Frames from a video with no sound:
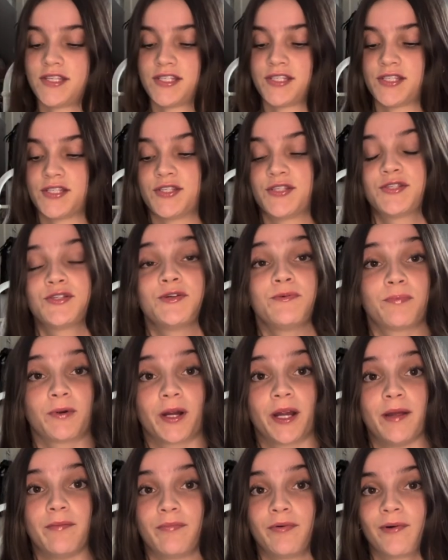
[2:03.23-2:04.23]
these
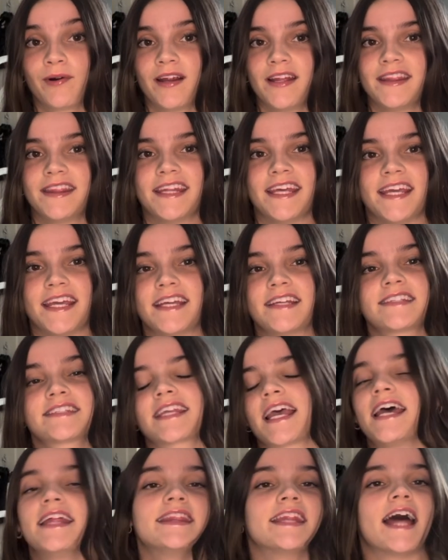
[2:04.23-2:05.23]
super important things,
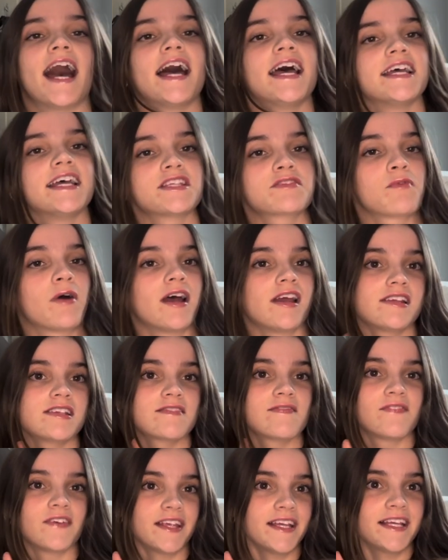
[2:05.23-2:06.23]
and that is what
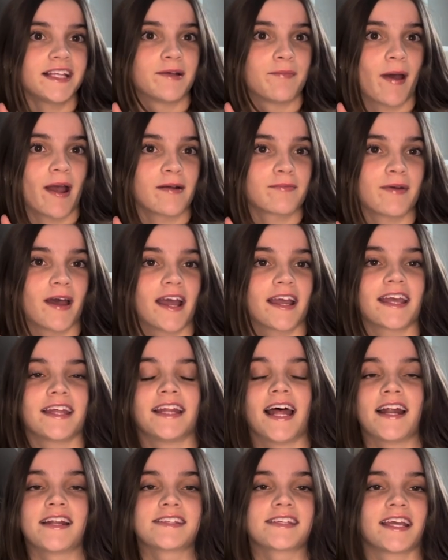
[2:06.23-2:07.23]
is filling the backpack.
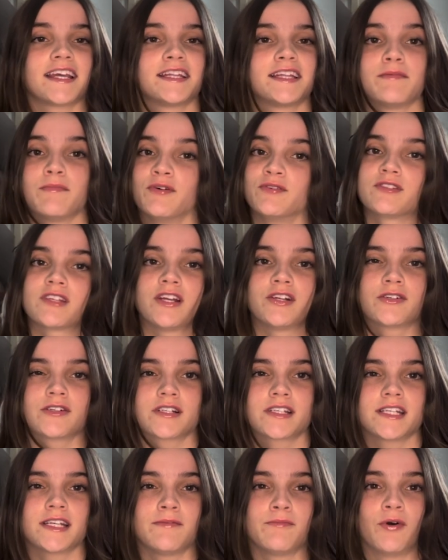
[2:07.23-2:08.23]
And that is like the most
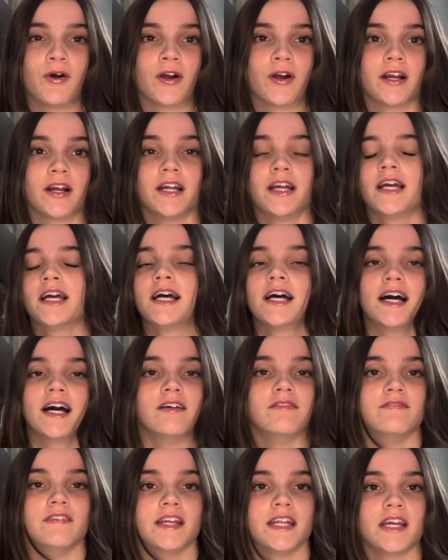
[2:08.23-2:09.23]
interesting part
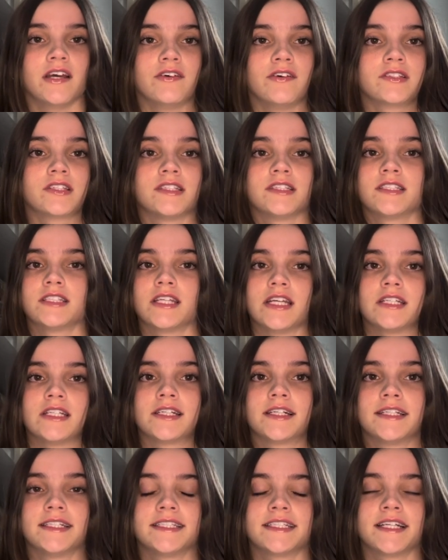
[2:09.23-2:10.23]
of videos and
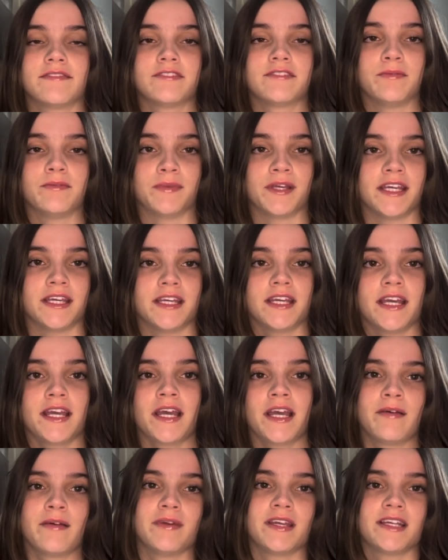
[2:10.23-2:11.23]
stationery stuff to me,
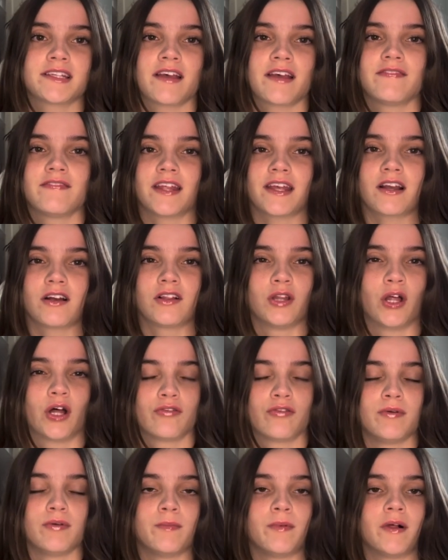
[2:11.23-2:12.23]
because I feel like a
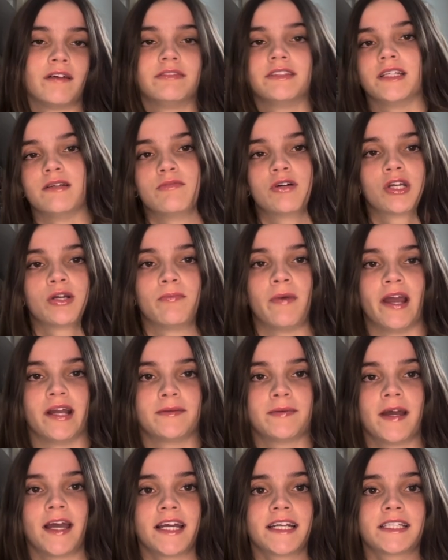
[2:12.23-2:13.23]
lot of people have similar
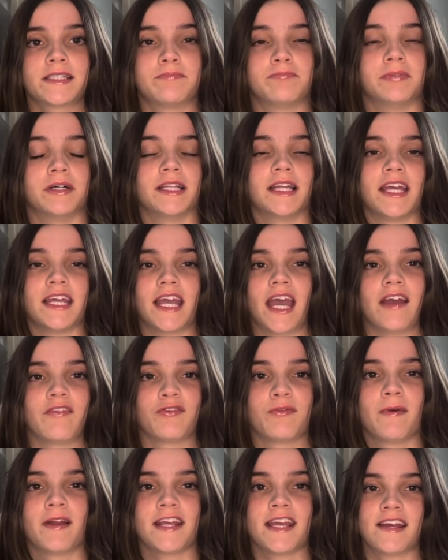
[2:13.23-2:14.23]
backpacks, but like
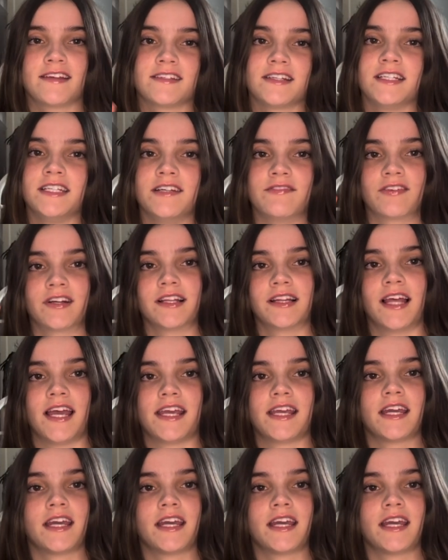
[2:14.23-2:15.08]
everybody has a different